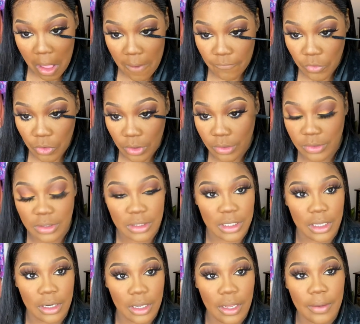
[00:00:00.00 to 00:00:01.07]
if you don't
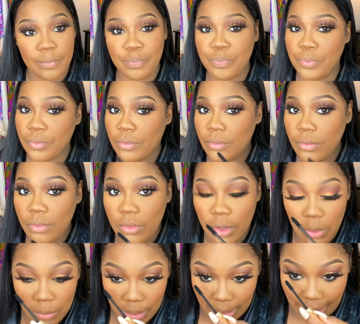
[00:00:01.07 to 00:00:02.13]
seal it
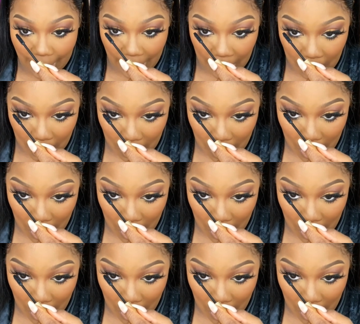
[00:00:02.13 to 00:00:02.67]
with like